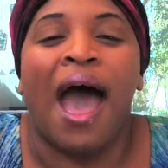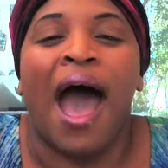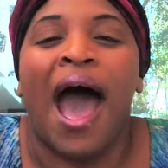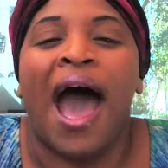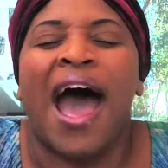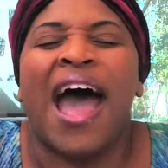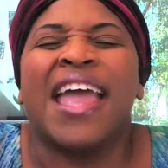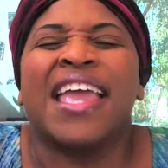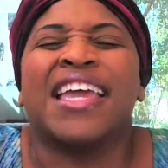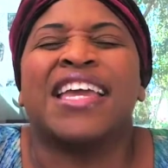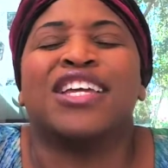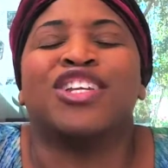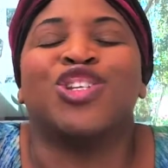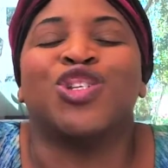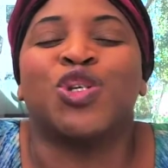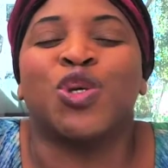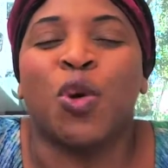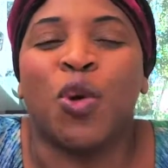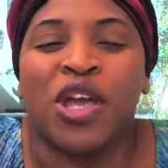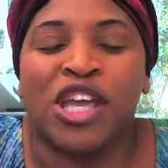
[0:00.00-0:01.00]
I
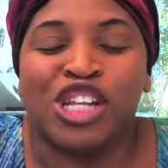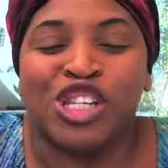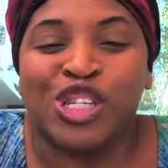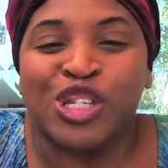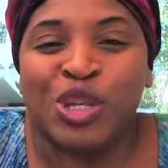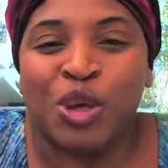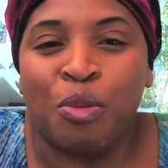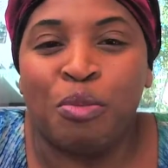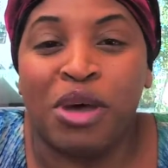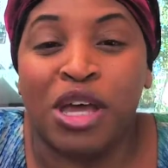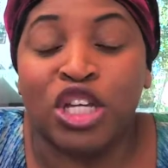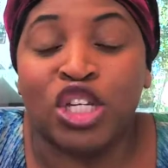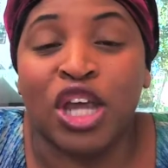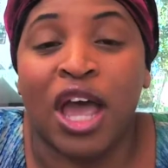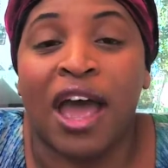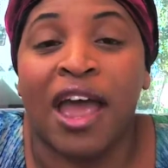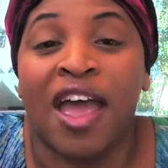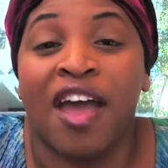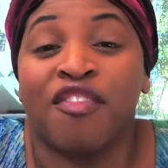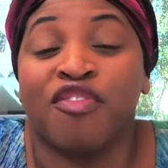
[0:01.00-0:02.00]
enjoy it so much.
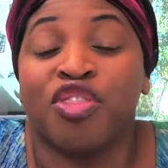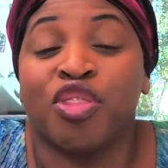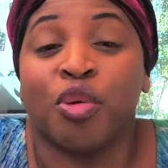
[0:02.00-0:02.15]
I have